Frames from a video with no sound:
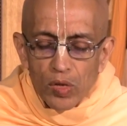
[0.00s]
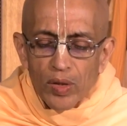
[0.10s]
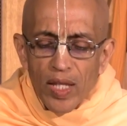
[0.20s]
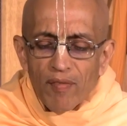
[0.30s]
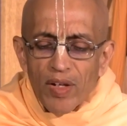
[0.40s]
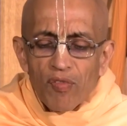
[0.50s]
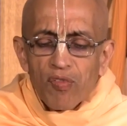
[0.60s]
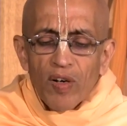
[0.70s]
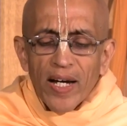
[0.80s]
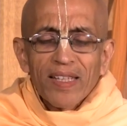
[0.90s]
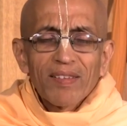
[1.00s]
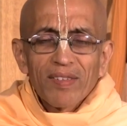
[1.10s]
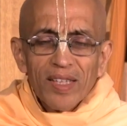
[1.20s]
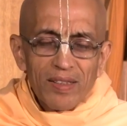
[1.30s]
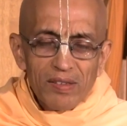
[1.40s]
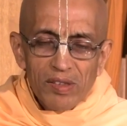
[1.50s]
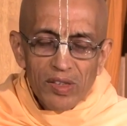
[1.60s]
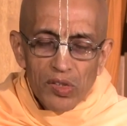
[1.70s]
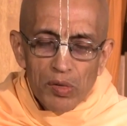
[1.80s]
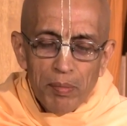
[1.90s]
So they are very fine things,
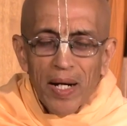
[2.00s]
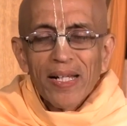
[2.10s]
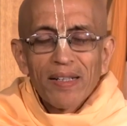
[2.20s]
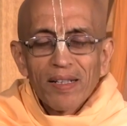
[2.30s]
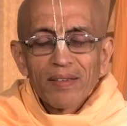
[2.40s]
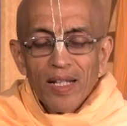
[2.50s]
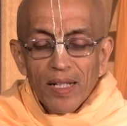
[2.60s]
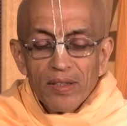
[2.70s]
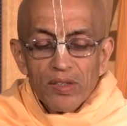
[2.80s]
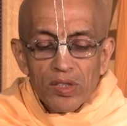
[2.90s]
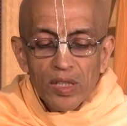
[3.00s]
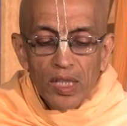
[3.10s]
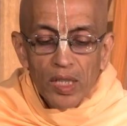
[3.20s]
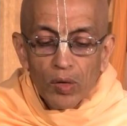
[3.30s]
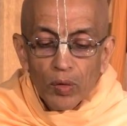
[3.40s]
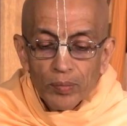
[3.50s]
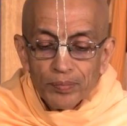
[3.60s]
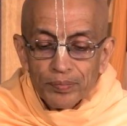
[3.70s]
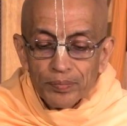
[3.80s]
this mind, intelligence, and ego.